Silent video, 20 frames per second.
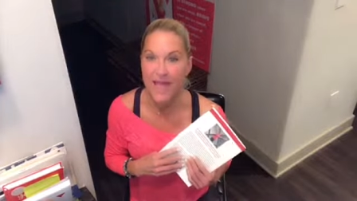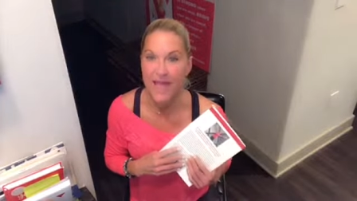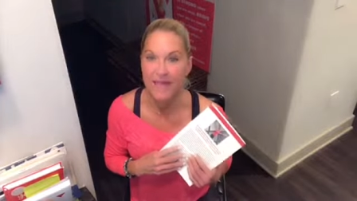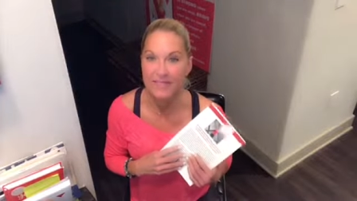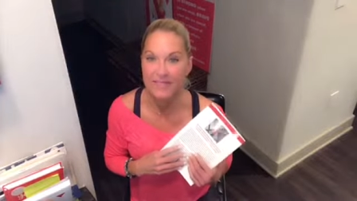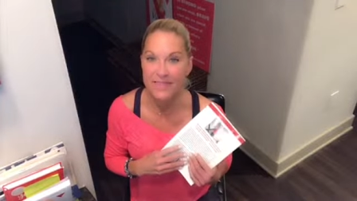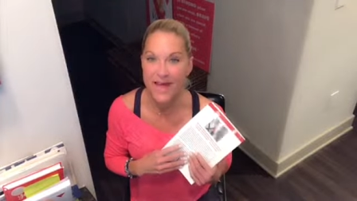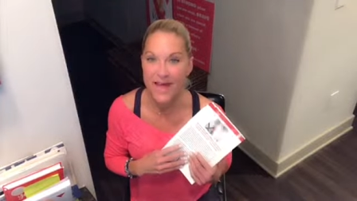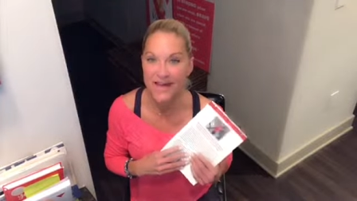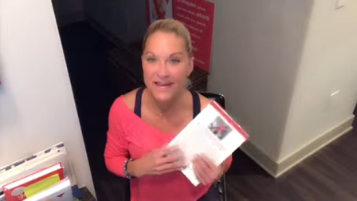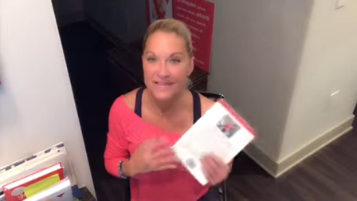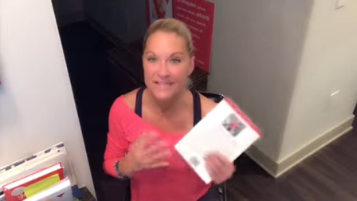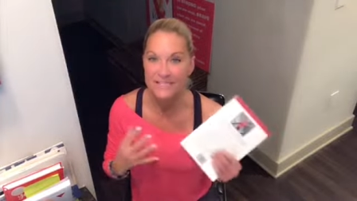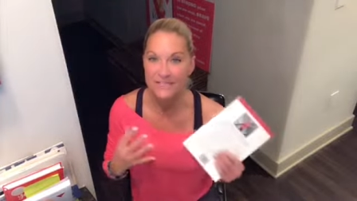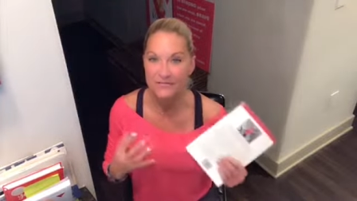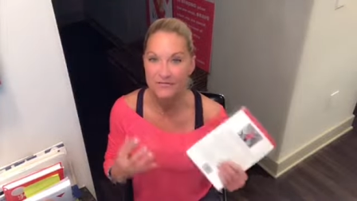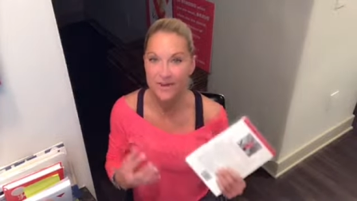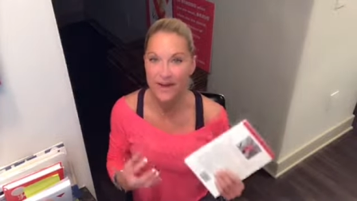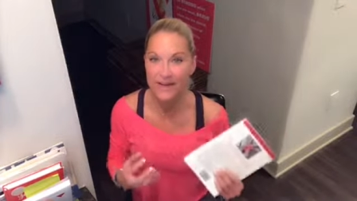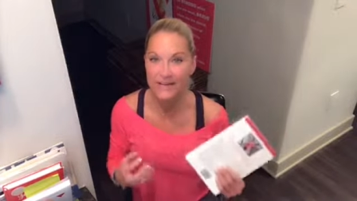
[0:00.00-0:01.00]
and that
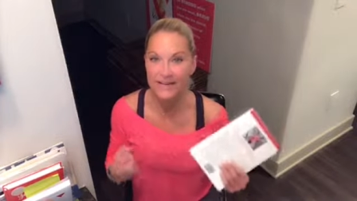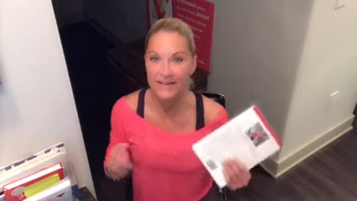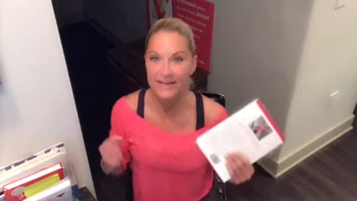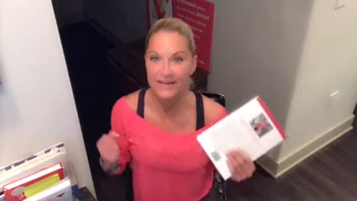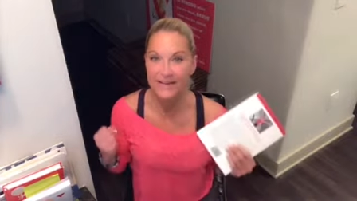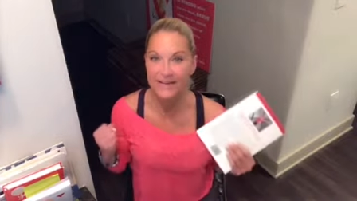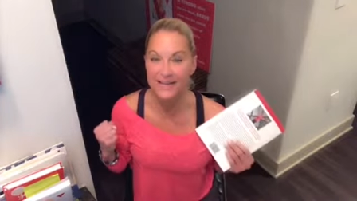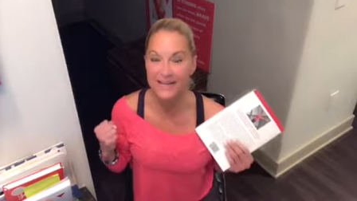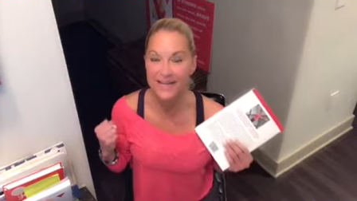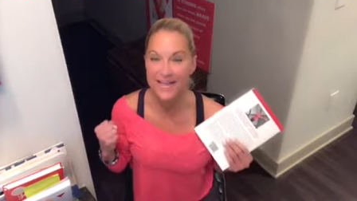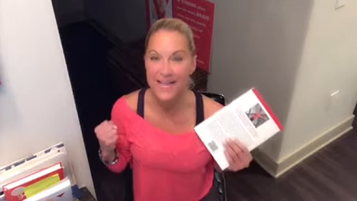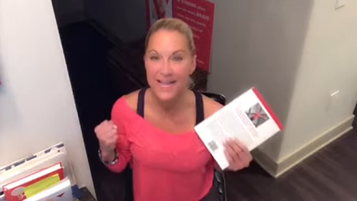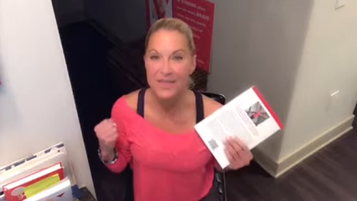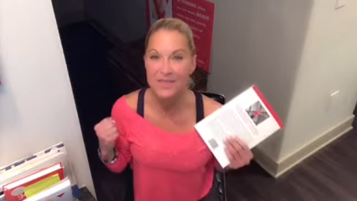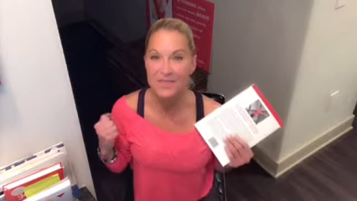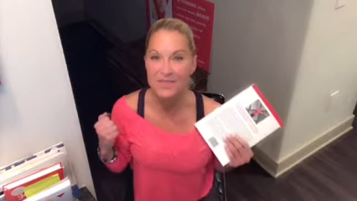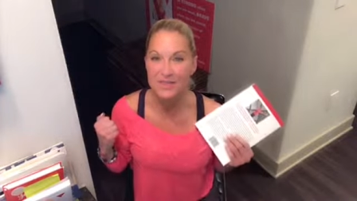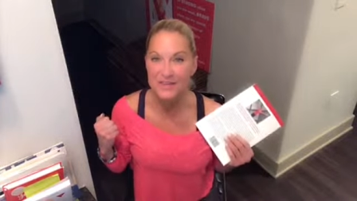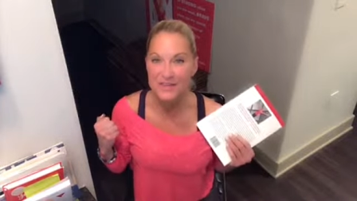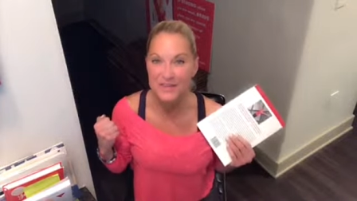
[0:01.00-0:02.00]
is finding
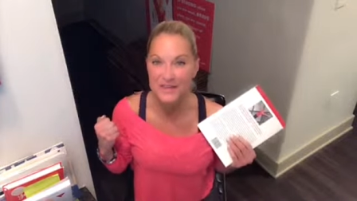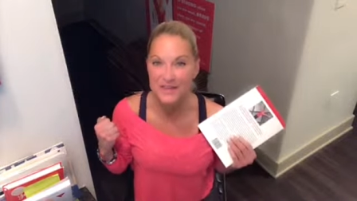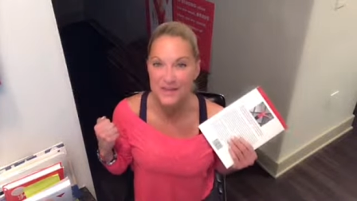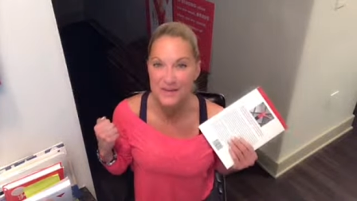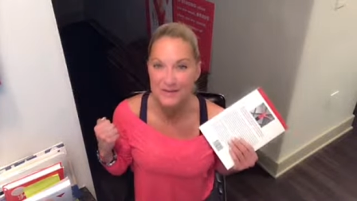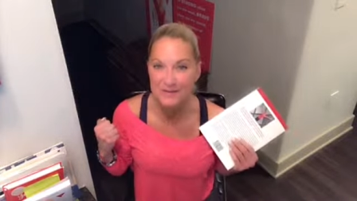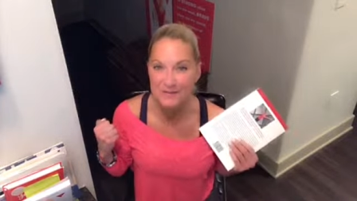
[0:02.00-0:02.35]
the